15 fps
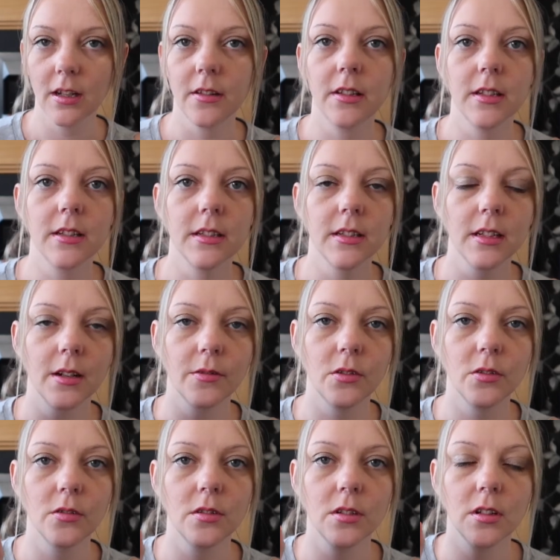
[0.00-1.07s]
and this did have
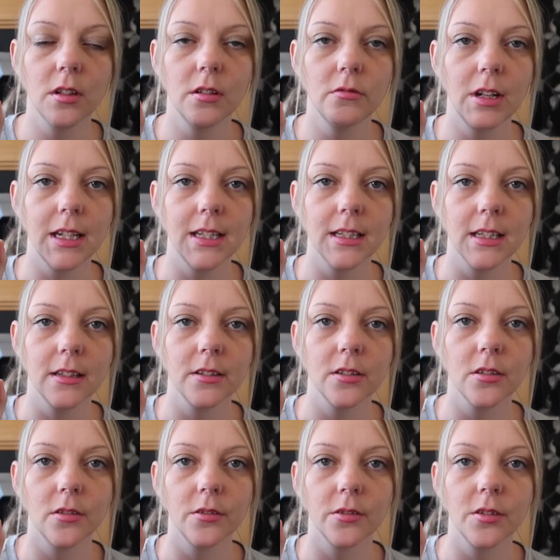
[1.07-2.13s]
good uh,
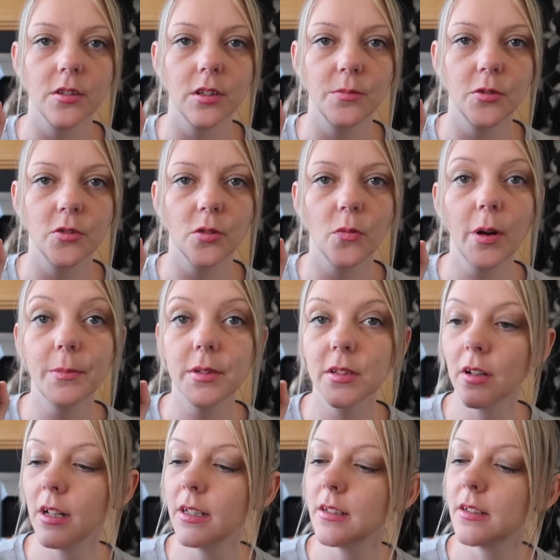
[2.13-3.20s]
ratings on the Superdrug
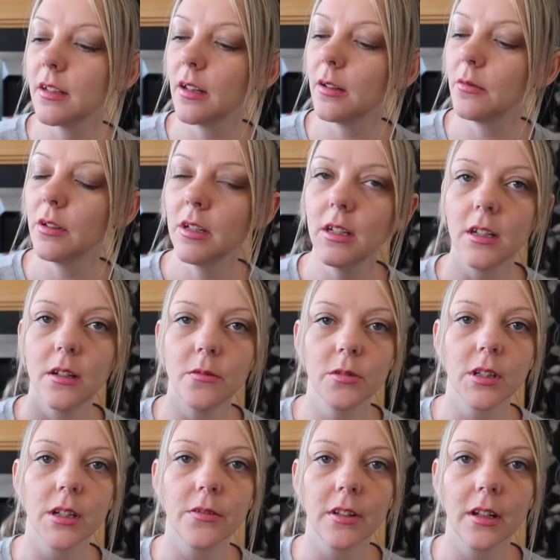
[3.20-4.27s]
website so
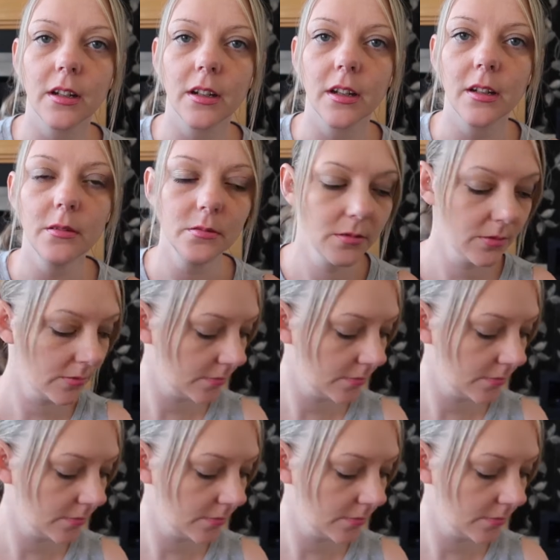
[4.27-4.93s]
we'll give that a go.